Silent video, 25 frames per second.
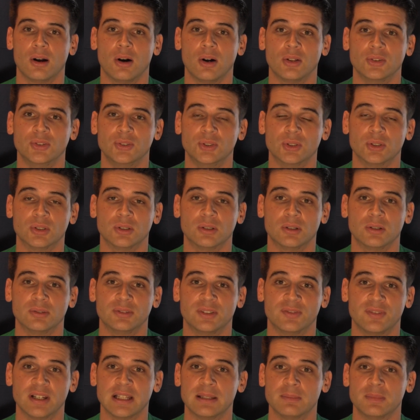on
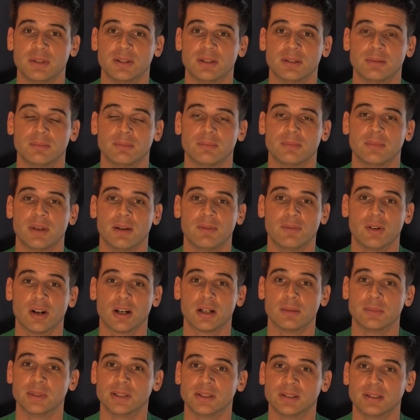your development
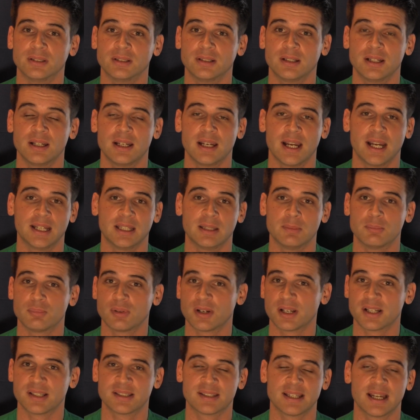environment and it
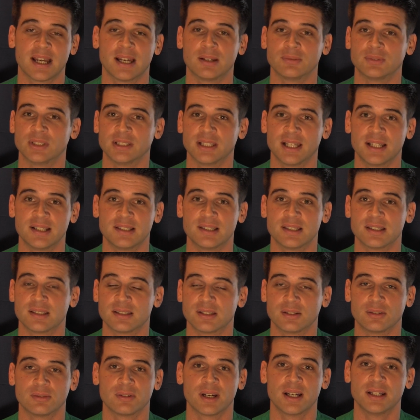brings down the
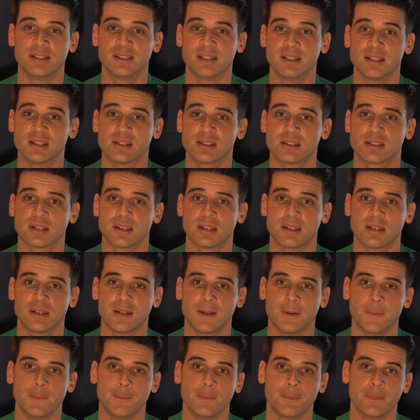latest and greatest.
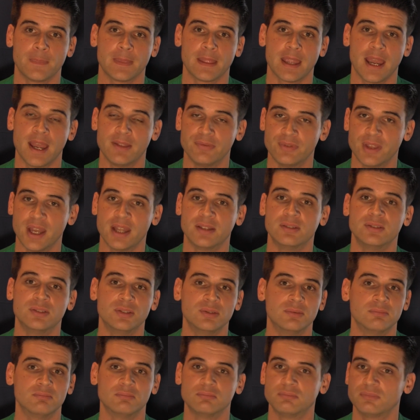And
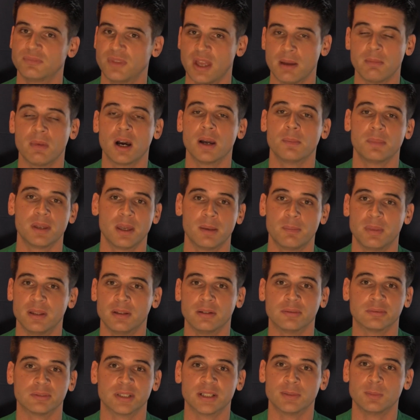then there might be a
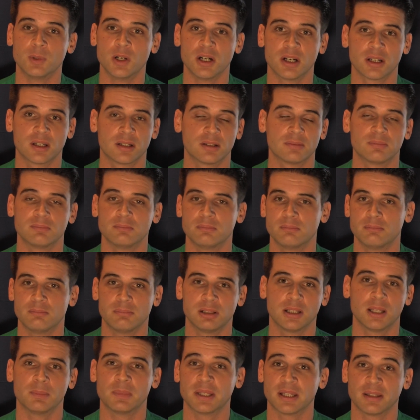bit of rework
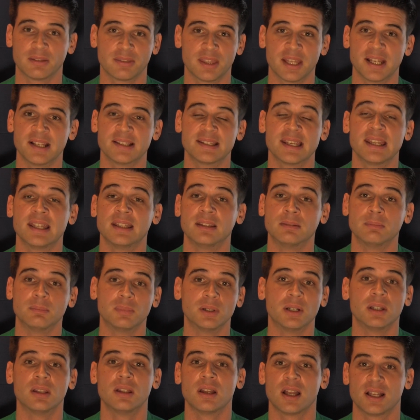plumbing things in,
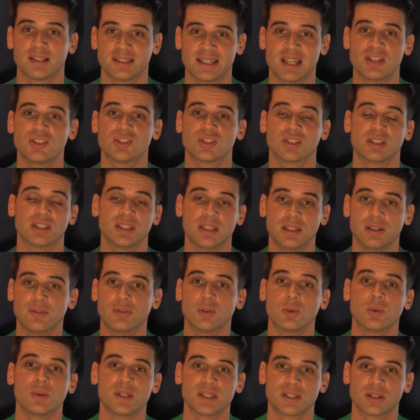but essentially
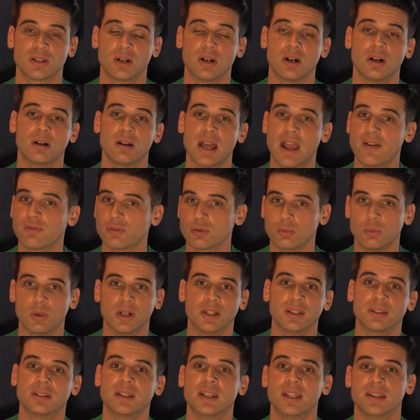you've always got
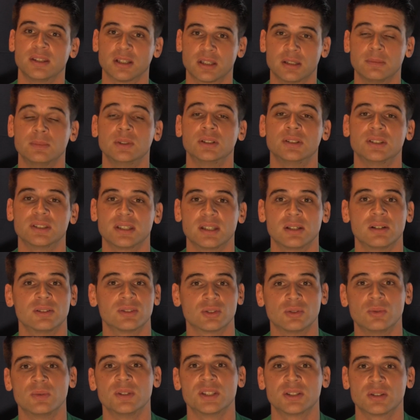everyone in the community
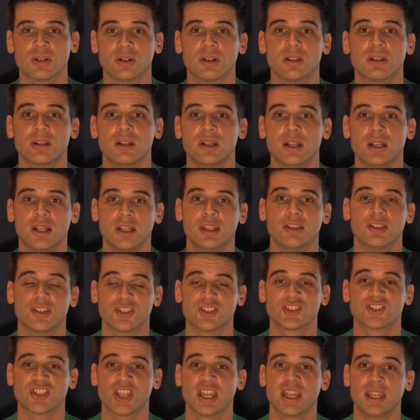has always got
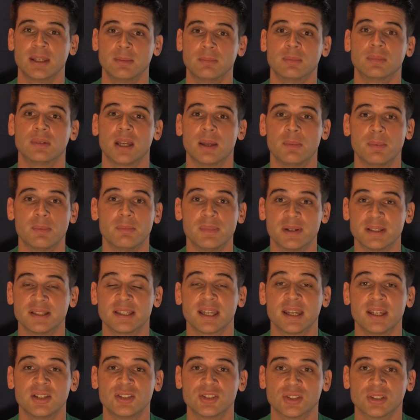the same
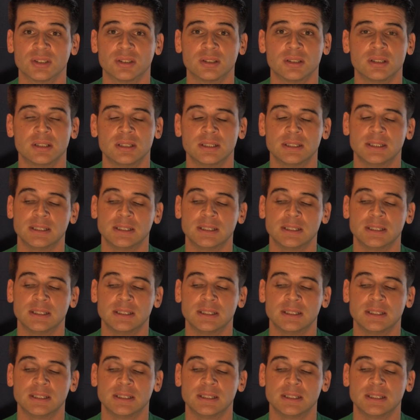implementation.